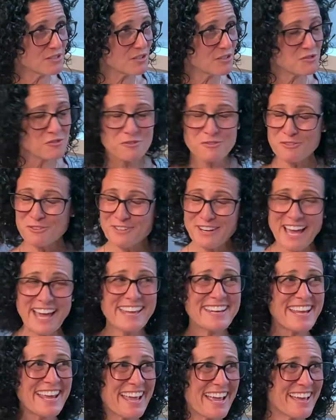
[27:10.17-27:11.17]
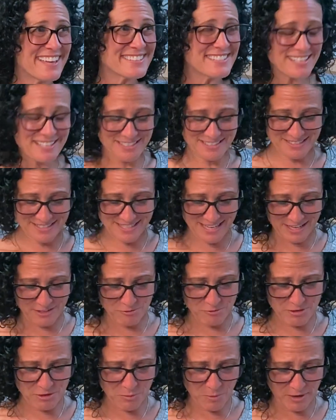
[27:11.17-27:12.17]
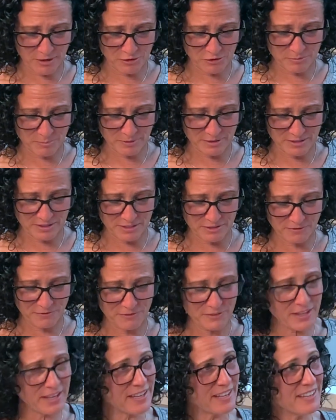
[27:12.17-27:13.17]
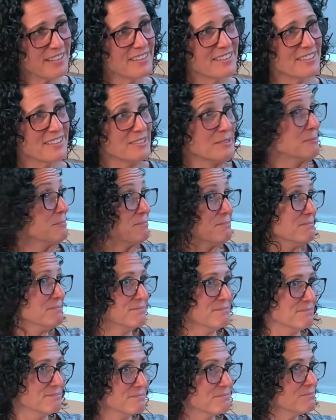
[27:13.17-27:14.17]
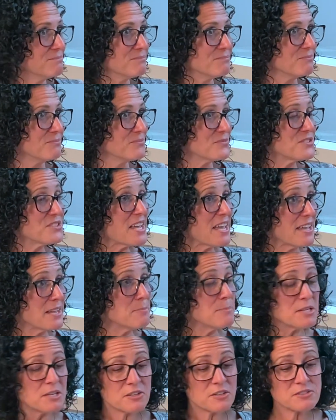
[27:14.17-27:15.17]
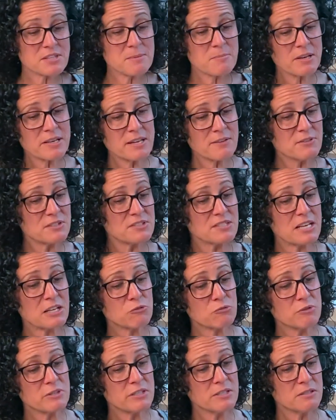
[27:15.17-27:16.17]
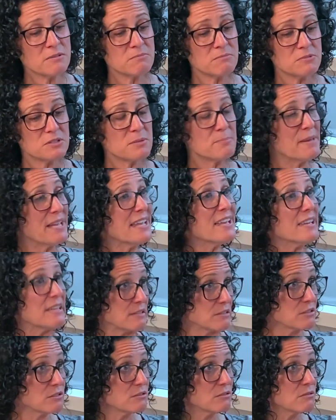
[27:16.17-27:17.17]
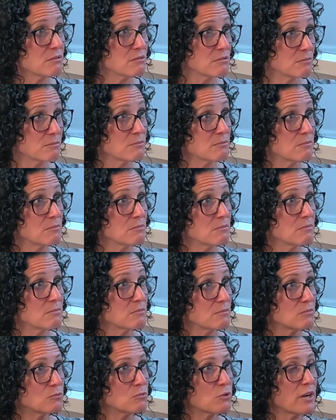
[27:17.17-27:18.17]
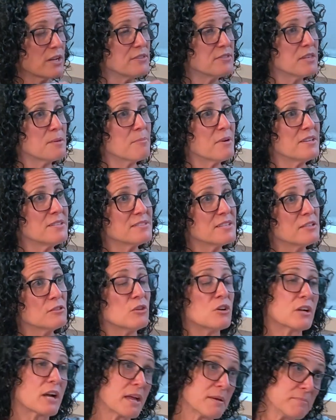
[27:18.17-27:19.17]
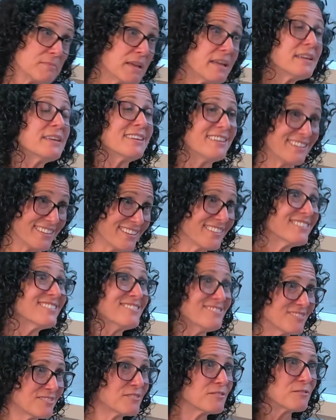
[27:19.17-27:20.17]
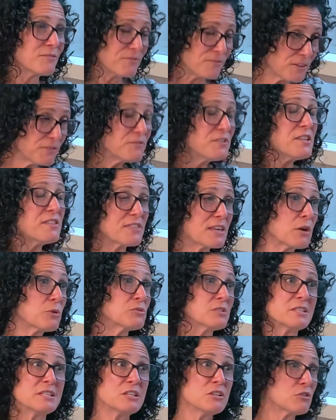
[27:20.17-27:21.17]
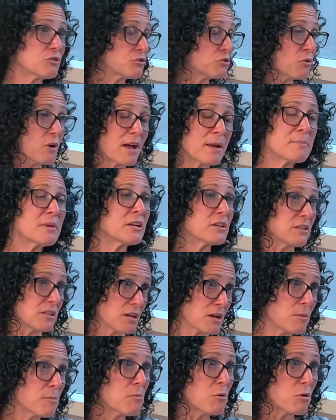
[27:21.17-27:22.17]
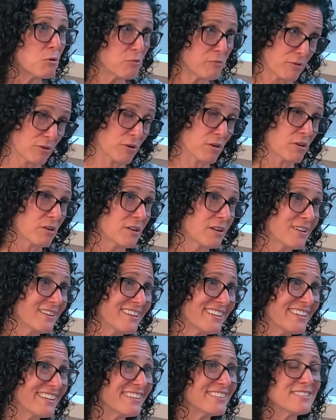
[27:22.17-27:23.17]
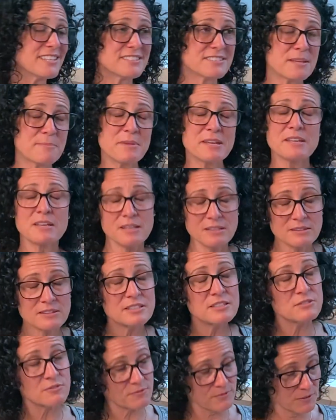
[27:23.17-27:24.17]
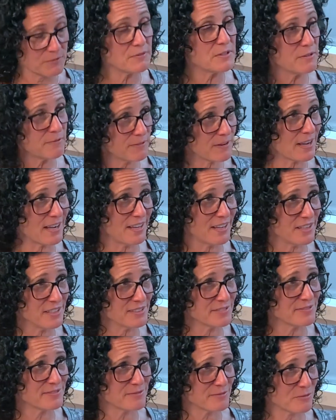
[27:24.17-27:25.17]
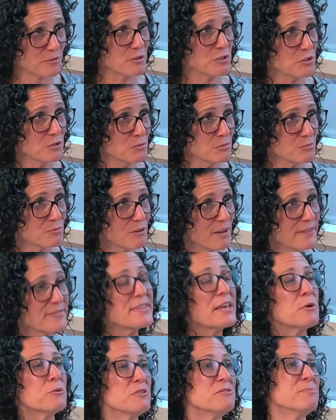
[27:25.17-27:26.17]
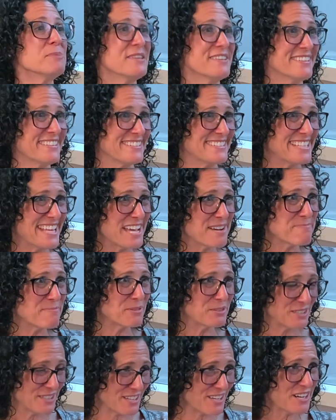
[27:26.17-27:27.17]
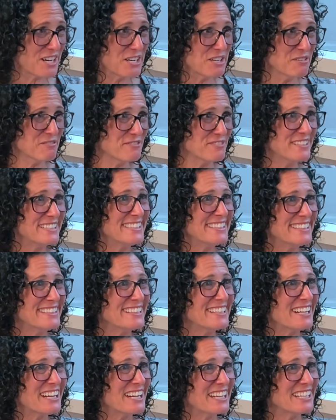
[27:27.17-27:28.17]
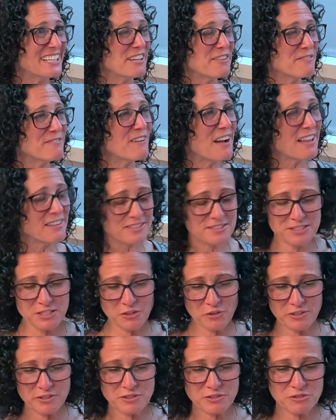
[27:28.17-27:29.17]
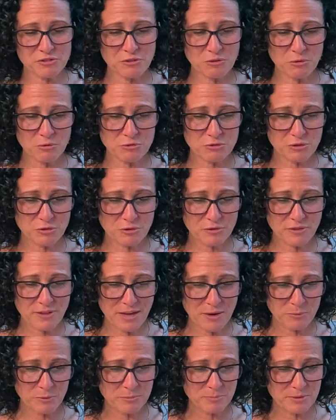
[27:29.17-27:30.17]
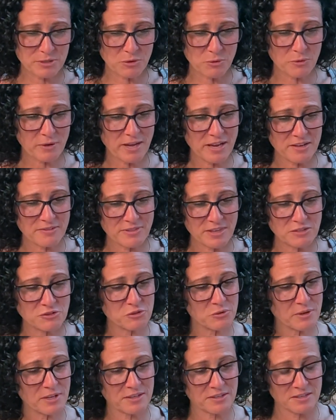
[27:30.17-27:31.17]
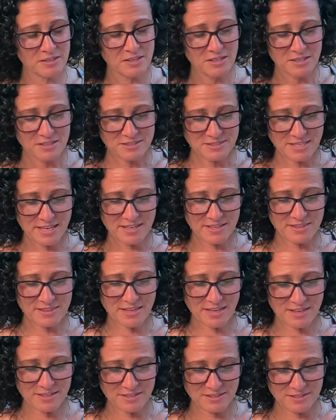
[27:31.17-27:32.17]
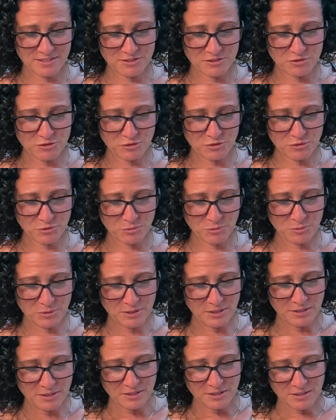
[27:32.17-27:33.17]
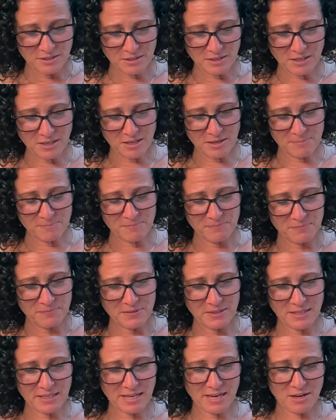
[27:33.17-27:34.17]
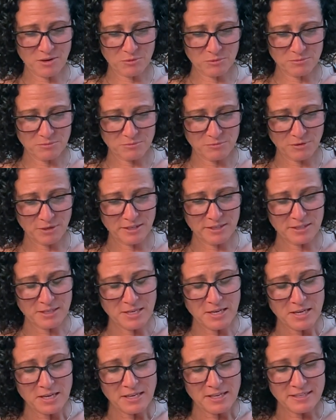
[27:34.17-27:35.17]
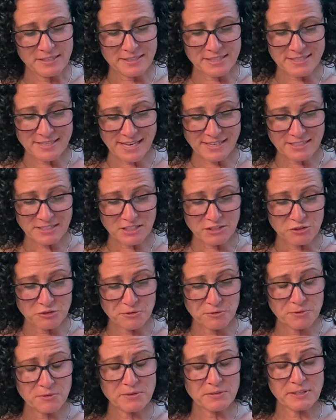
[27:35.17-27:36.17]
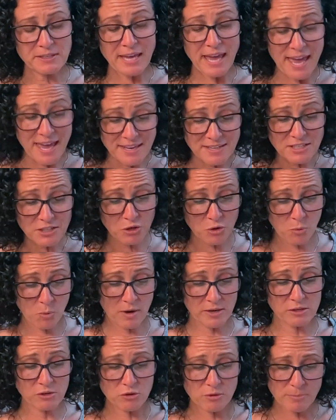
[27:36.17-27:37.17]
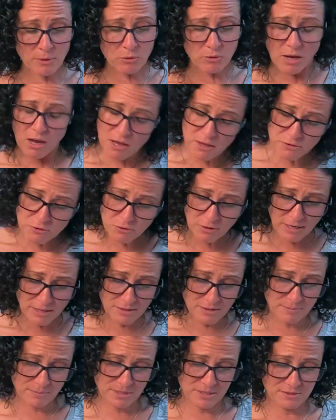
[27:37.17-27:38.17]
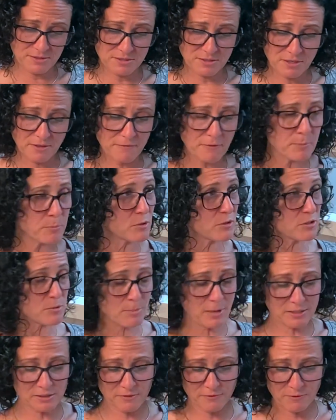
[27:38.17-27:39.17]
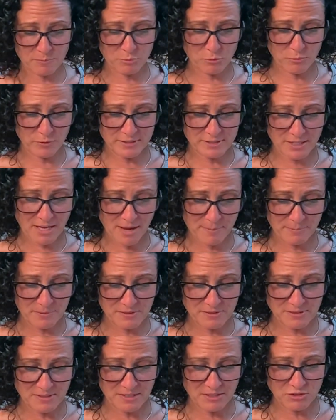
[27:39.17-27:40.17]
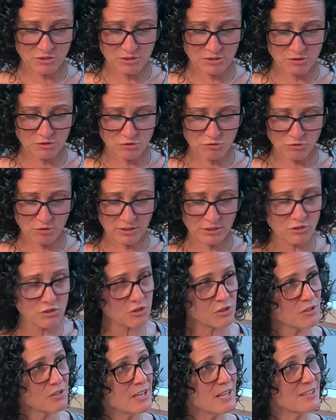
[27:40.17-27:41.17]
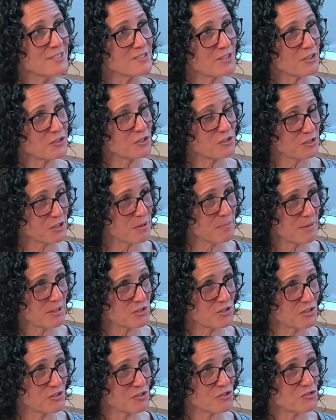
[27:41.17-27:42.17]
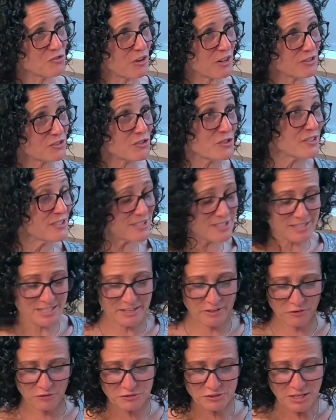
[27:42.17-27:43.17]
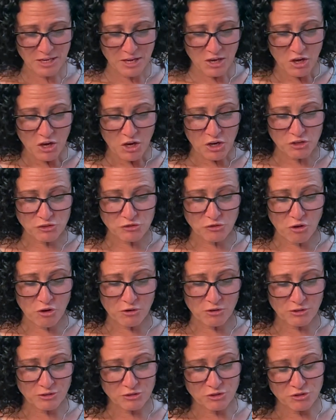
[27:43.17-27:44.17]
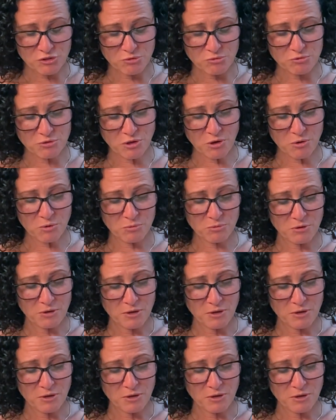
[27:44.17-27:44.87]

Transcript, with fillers: Yeah. So they're not asked and it's not required, but if they say, because they might have a salary demand. That's right. Right? They might say, look, I'm making 50,000 here, so I'm not going to come over right. unless I'm making at least 55 for you, right? Yeah. That would be an example of yeah. a, voluntary disclosure. That would be okay. And then you can take that into um, account, right? In Connecticut, you can inquire about other elements of a prospective employee's compensation structure, such as commission structure and sales, as long as you don't